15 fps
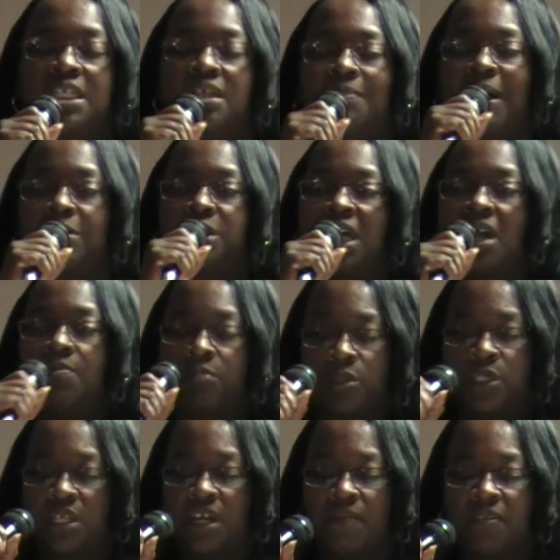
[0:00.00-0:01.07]
did about
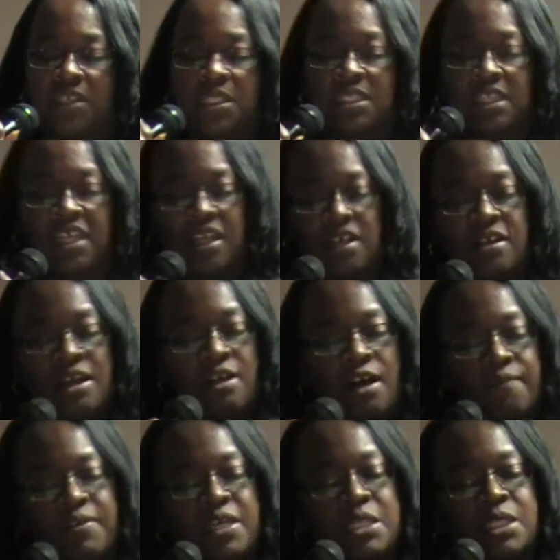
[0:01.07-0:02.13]
10%
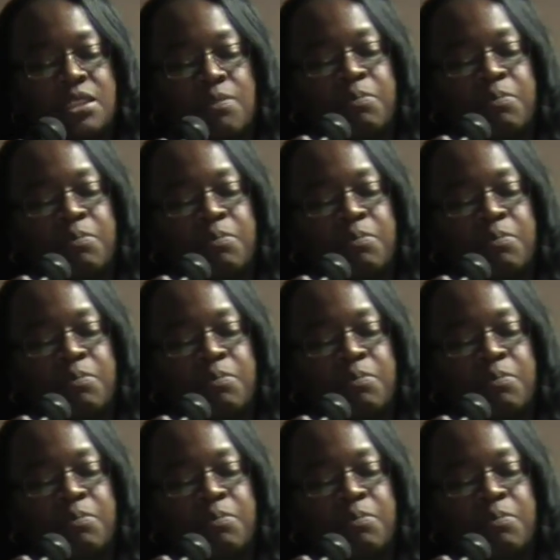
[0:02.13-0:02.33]
of his